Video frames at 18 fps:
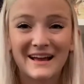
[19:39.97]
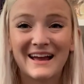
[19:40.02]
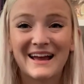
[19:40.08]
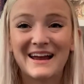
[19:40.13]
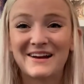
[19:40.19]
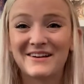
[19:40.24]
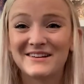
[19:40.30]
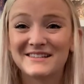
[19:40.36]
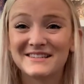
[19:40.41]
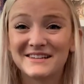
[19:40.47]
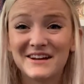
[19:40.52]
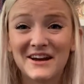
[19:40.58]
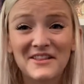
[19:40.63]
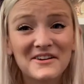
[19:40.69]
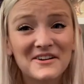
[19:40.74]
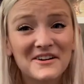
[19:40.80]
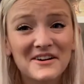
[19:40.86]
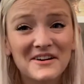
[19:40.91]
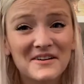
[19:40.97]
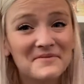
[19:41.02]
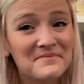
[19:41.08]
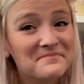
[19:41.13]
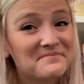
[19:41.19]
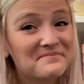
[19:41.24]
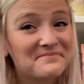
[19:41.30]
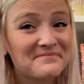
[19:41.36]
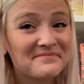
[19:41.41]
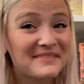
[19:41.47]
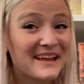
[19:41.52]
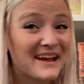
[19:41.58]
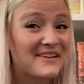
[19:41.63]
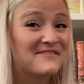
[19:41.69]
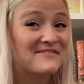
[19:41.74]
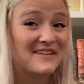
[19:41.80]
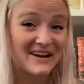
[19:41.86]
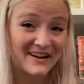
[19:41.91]
Here is another
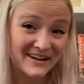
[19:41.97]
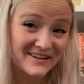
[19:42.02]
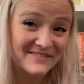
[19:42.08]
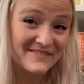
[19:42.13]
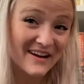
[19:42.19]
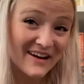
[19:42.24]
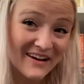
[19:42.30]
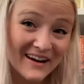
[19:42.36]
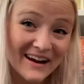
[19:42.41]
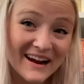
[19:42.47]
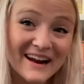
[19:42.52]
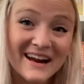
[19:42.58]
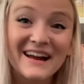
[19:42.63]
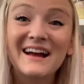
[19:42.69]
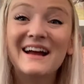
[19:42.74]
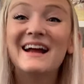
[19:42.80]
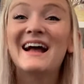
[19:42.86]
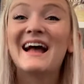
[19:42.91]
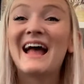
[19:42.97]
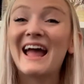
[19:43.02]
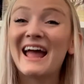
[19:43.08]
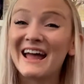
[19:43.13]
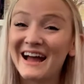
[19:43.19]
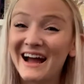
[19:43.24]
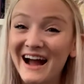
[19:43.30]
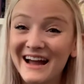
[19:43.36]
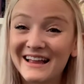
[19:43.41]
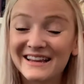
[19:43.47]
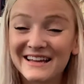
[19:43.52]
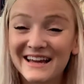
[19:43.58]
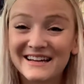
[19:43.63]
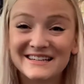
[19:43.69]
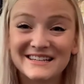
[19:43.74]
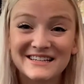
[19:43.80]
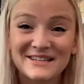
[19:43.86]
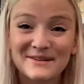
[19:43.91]
very, very highly
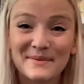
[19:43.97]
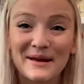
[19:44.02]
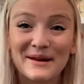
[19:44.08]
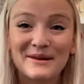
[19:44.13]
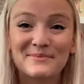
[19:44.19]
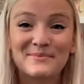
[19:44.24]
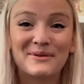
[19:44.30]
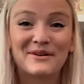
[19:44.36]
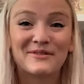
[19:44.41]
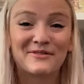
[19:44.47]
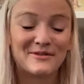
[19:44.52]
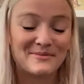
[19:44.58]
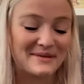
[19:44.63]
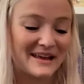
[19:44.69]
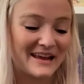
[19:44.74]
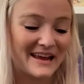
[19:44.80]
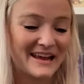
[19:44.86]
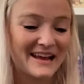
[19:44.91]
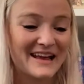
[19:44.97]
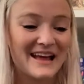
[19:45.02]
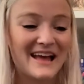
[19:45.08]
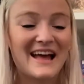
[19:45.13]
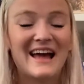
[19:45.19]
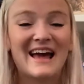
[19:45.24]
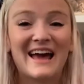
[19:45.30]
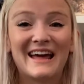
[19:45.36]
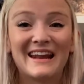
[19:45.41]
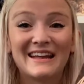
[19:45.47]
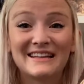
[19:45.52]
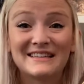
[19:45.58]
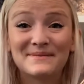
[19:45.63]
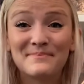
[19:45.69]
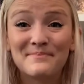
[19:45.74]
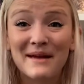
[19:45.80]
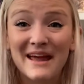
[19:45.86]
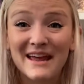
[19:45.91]
anticipated book for me, and it's
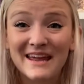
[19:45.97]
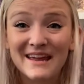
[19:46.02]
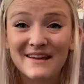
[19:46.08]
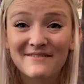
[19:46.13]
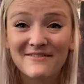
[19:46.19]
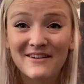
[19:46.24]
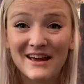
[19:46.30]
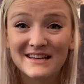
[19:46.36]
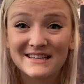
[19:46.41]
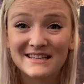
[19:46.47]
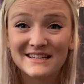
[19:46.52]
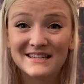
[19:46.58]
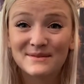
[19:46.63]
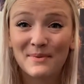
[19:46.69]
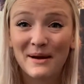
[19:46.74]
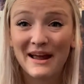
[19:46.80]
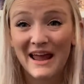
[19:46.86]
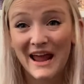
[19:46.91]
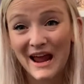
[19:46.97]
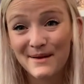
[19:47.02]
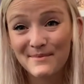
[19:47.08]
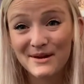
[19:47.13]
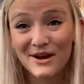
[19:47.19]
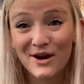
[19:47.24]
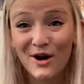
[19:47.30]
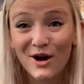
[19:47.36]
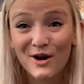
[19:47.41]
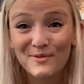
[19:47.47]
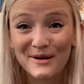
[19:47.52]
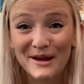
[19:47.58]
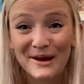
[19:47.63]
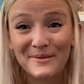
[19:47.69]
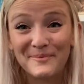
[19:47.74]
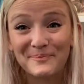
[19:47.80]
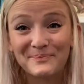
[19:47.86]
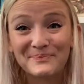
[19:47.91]
Making Faces by Amy
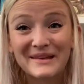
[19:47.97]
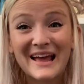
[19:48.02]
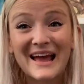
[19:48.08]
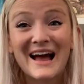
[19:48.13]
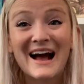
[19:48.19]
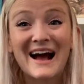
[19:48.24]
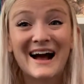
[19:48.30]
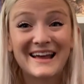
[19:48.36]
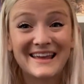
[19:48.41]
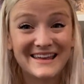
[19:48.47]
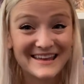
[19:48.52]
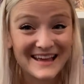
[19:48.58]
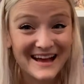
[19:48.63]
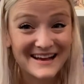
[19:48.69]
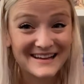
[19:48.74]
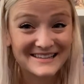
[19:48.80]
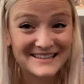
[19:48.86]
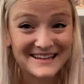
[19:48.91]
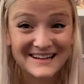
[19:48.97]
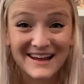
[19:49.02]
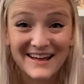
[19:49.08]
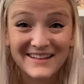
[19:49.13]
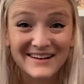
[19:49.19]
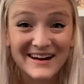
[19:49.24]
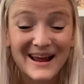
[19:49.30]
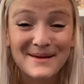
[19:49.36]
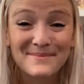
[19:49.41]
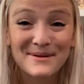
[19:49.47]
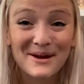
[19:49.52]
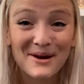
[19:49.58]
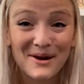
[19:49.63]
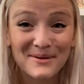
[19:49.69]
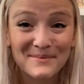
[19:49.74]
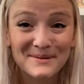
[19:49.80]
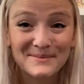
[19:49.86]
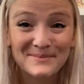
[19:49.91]
Harmon. Yes, another Amy
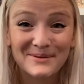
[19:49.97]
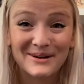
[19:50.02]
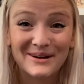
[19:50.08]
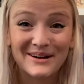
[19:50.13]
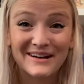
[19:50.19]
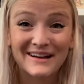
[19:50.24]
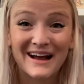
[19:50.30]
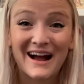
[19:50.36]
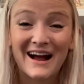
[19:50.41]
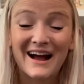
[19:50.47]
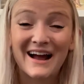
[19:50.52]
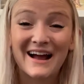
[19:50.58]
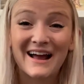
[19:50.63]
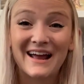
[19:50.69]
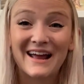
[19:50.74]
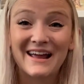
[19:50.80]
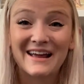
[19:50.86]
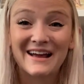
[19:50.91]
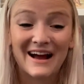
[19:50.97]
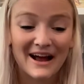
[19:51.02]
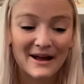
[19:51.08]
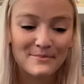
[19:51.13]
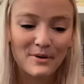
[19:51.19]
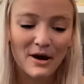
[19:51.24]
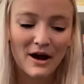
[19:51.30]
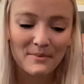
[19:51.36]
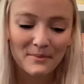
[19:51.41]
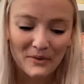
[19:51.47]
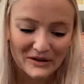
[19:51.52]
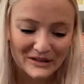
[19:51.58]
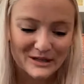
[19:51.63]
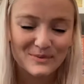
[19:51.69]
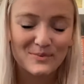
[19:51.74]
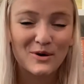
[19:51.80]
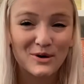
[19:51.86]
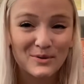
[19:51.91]
Harmon book. I bought
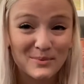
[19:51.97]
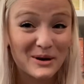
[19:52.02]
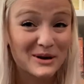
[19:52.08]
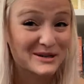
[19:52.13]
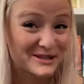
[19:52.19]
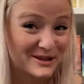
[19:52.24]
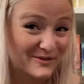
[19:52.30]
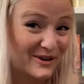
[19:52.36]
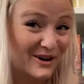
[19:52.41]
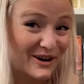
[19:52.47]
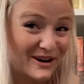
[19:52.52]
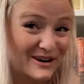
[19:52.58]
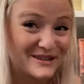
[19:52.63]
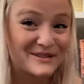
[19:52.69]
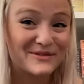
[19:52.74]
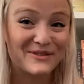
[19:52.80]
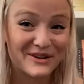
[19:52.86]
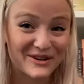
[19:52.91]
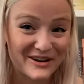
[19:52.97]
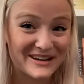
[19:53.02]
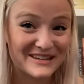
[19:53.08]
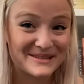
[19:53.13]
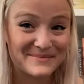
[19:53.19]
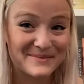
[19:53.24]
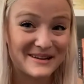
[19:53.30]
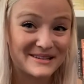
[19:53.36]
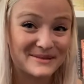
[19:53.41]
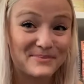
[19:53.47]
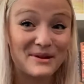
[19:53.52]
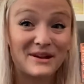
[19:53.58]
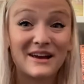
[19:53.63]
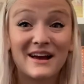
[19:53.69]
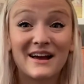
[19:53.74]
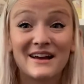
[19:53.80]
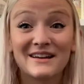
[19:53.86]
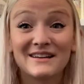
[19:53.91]
multiple books of hers for Christmas
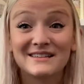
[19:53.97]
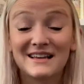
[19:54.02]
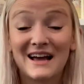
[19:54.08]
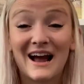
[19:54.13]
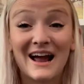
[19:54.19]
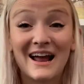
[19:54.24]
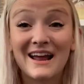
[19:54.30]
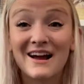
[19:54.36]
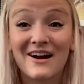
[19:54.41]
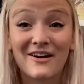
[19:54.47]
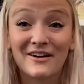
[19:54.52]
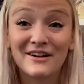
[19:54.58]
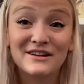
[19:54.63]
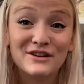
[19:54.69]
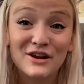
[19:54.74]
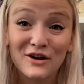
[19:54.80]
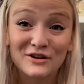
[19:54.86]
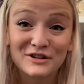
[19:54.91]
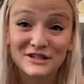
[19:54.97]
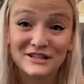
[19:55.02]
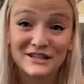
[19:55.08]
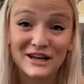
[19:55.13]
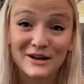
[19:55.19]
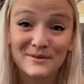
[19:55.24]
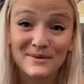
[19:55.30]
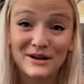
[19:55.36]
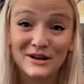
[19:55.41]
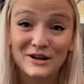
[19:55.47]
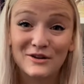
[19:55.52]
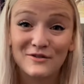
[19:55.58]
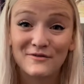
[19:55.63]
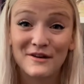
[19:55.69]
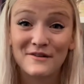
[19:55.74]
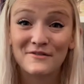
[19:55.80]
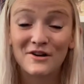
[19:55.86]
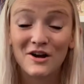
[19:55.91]
because I already know she's going to be a new
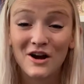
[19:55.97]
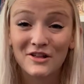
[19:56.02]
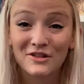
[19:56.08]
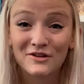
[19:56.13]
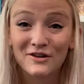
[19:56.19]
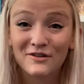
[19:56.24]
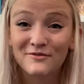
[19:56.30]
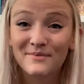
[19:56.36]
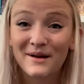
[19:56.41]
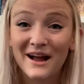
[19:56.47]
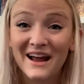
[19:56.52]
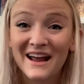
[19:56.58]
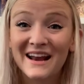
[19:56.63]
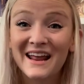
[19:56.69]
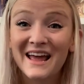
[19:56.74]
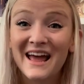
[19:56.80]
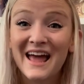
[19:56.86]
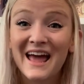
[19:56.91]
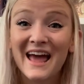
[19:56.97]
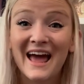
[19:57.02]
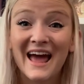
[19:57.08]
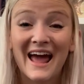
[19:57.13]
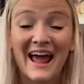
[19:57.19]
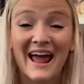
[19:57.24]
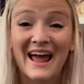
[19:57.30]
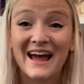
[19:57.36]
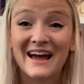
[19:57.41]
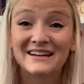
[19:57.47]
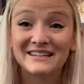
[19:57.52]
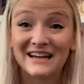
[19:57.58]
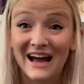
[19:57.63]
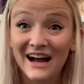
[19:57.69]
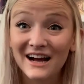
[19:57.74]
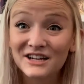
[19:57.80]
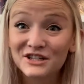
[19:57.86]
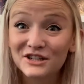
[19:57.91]
favorite author of mine. And
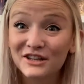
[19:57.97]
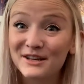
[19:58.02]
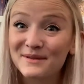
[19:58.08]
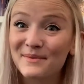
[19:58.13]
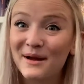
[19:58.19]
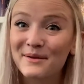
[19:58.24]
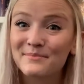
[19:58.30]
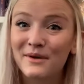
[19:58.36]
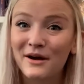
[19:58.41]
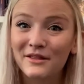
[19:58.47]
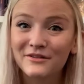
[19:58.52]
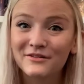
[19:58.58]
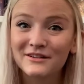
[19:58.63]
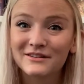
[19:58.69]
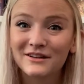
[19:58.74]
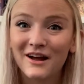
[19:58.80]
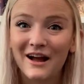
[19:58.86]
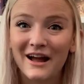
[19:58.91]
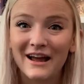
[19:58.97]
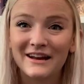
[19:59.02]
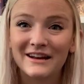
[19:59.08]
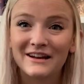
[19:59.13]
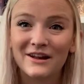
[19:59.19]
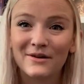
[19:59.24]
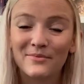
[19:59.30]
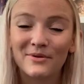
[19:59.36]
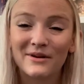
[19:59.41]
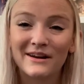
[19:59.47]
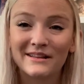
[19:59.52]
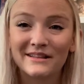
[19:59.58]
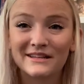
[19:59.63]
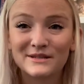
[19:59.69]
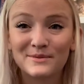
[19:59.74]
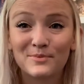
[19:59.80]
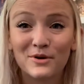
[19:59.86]
actually, my mother-in-law ended up reading this